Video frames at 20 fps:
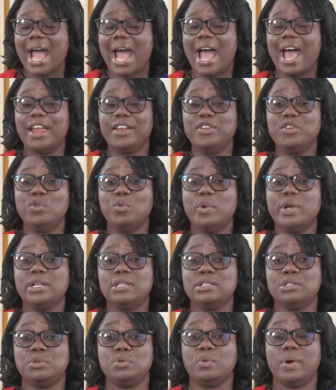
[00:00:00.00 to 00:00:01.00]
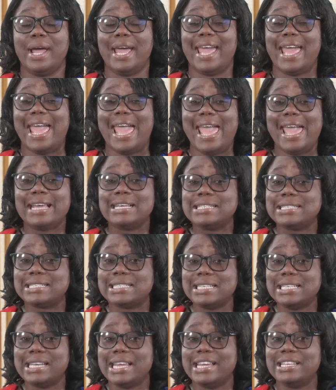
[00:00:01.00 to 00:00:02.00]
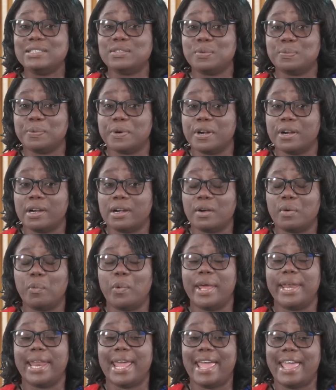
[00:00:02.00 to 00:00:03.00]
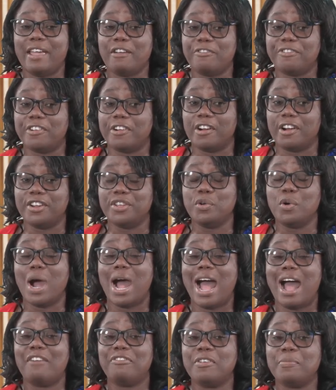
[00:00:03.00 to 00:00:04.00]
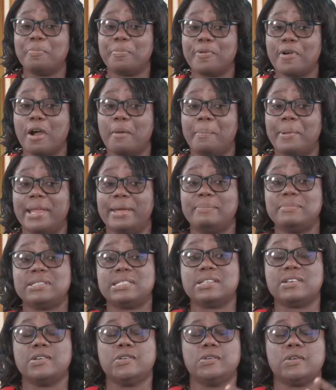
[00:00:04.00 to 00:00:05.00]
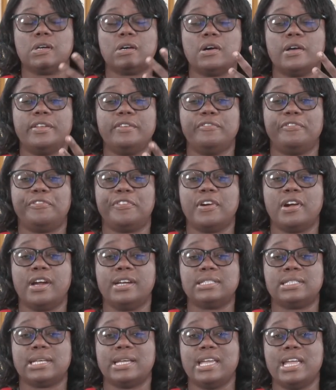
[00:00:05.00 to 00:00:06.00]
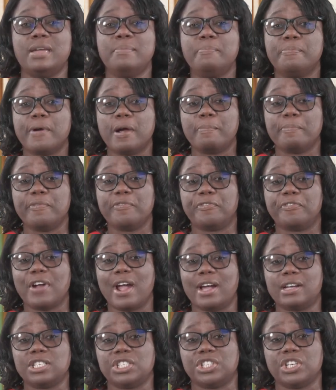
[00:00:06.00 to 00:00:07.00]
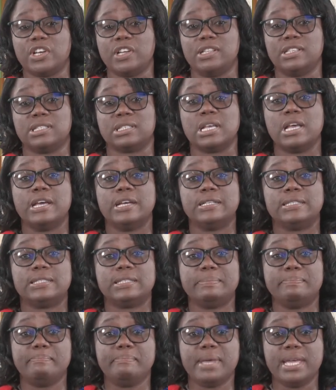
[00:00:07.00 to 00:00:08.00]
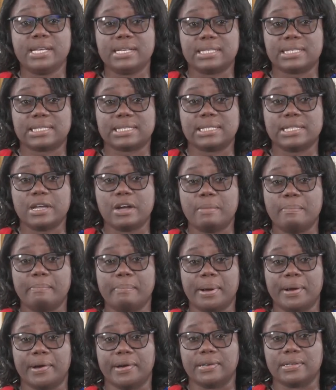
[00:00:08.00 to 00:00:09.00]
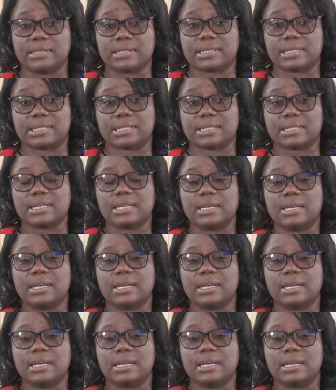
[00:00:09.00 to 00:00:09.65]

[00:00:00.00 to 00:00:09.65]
and you will do excellent work whenever you have a problem to convert improper fractions to mixed numbers.